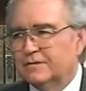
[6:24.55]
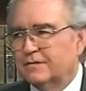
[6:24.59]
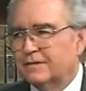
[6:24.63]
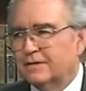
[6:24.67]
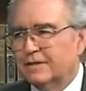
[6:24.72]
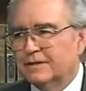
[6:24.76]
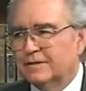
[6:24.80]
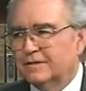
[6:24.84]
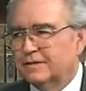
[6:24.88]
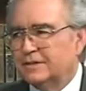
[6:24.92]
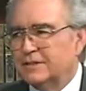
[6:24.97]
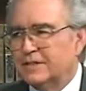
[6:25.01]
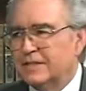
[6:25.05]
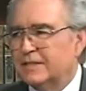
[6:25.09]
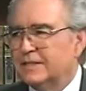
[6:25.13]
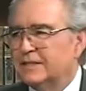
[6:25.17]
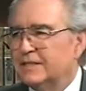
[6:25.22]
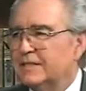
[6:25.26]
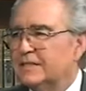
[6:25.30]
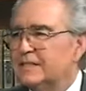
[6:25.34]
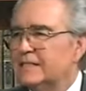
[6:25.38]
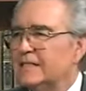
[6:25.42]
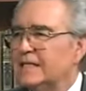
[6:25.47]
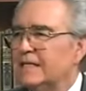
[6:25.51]
the
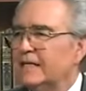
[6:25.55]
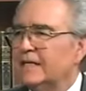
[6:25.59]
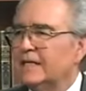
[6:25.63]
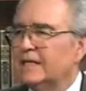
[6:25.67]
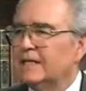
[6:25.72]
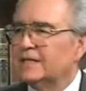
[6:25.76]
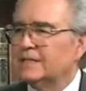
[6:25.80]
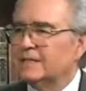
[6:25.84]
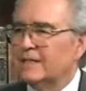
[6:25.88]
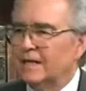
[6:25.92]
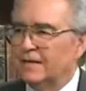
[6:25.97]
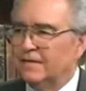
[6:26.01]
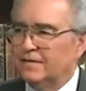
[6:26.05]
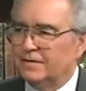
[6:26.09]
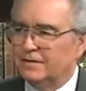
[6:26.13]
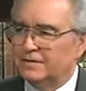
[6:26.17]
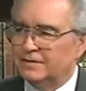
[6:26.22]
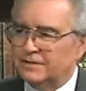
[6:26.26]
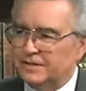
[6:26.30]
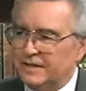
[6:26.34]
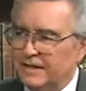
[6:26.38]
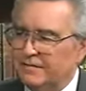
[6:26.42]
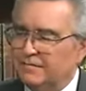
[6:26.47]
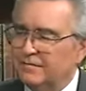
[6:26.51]
66 and the
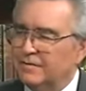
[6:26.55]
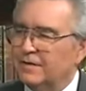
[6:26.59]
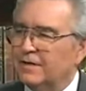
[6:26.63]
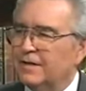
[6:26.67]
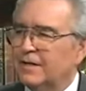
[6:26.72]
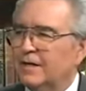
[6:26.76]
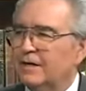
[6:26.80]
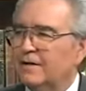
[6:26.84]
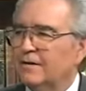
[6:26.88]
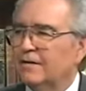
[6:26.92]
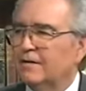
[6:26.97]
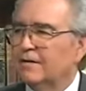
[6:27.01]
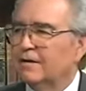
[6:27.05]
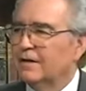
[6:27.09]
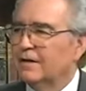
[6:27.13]
seven here,